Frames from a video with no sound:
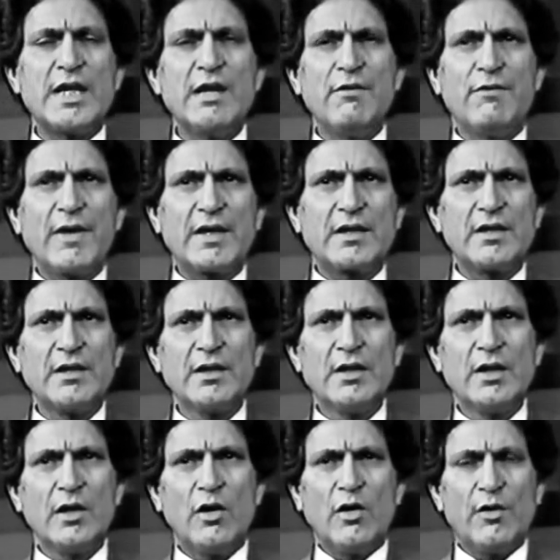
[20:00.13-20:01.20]
and effect
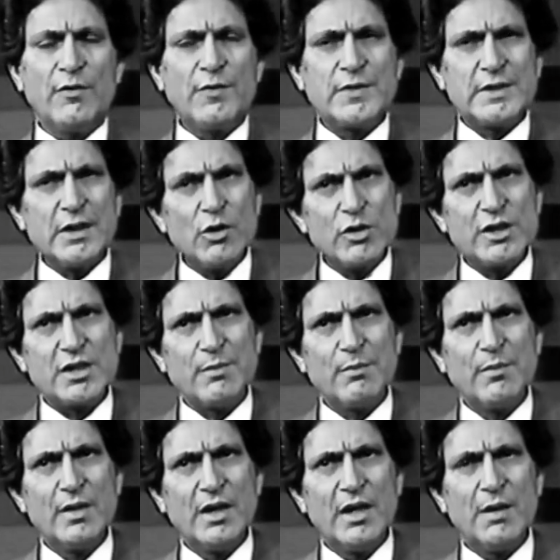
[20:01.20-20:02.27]
of
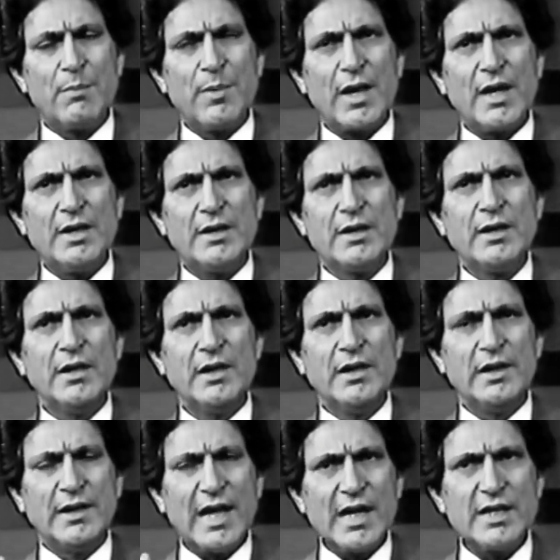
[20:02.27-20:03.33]
syllogism applied
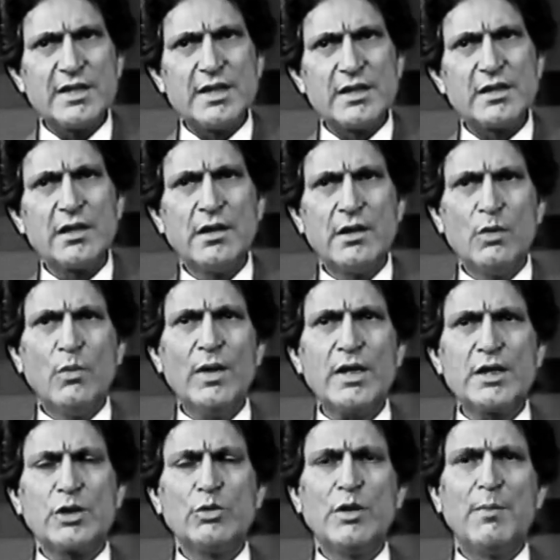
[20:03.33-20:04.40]
in analysis
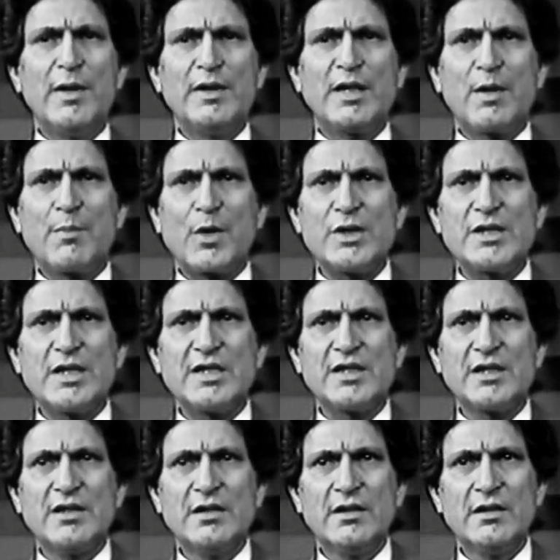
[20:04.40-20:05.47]
works through the mental
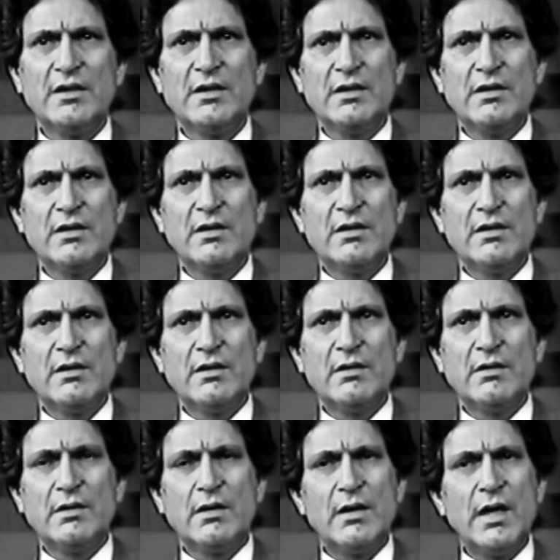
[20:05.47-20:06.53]
process.
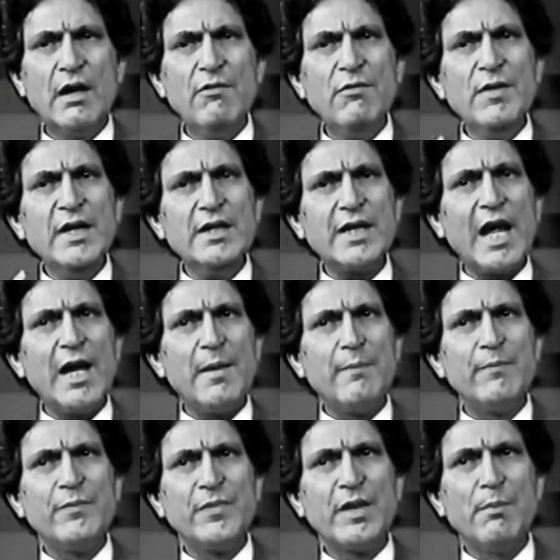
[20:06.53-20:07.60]
Every
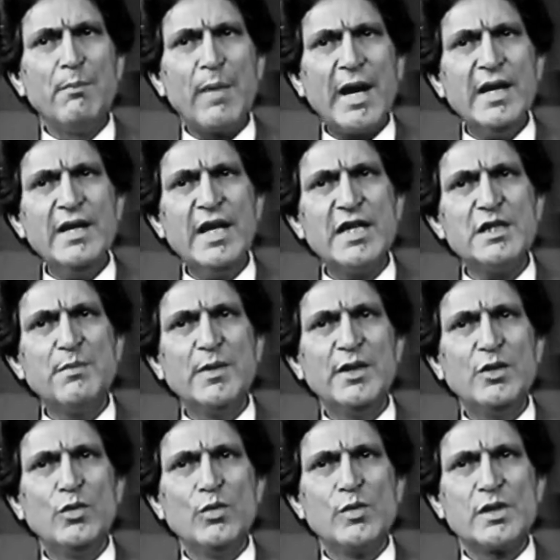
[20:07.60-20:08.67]
time the mind has
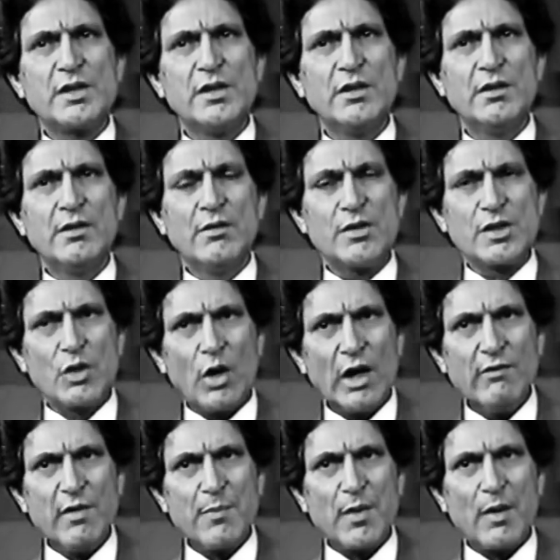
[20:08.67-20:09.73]
been used to
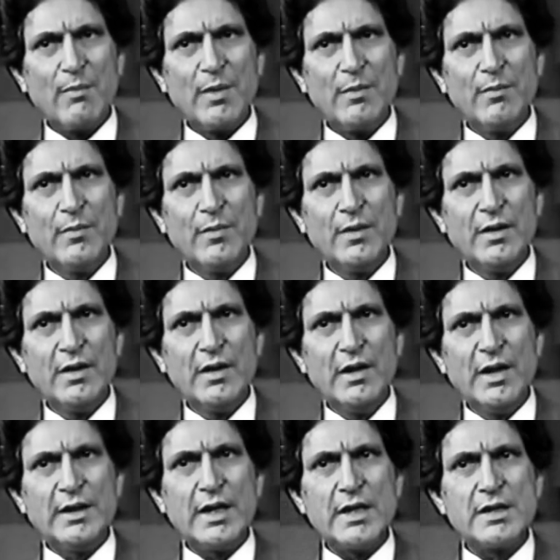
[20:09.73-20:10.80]
solve a problem,
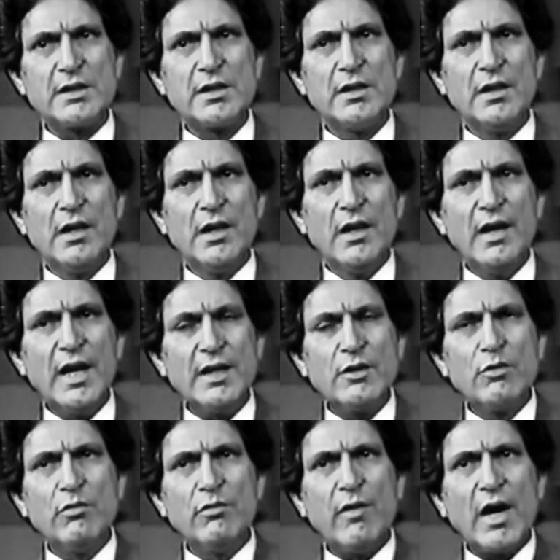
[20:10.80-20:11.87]
it has
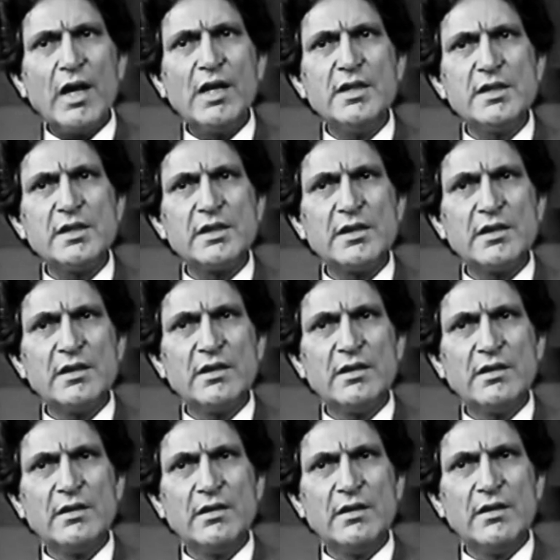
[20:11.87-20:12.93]
led to violence
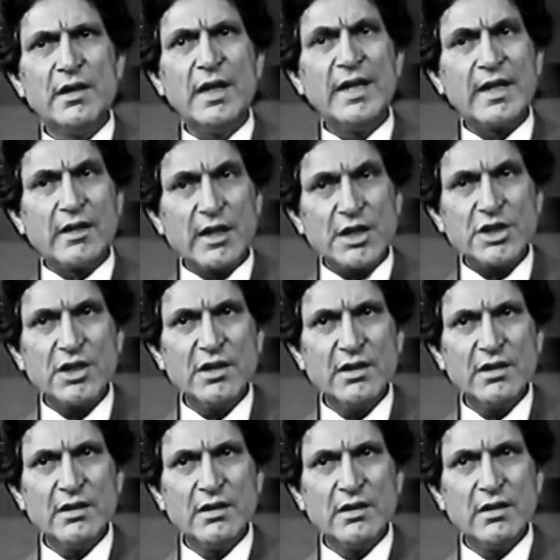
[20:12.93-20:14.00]
and
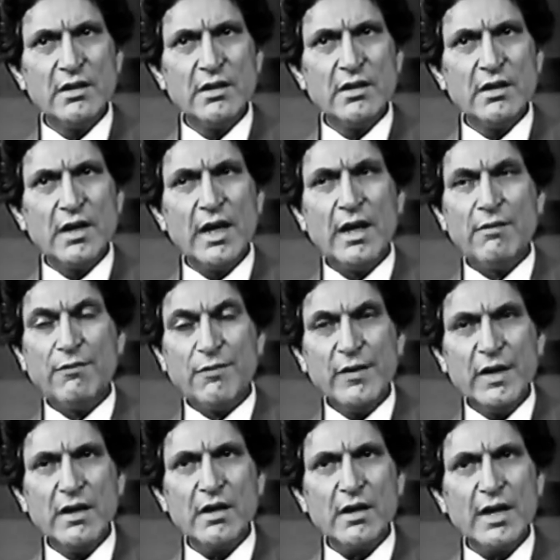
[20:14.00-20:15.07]
aggression and
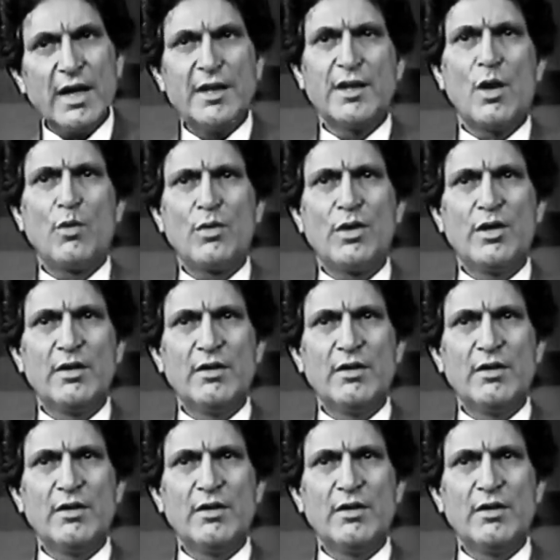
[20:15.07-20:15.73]
fear and doubt.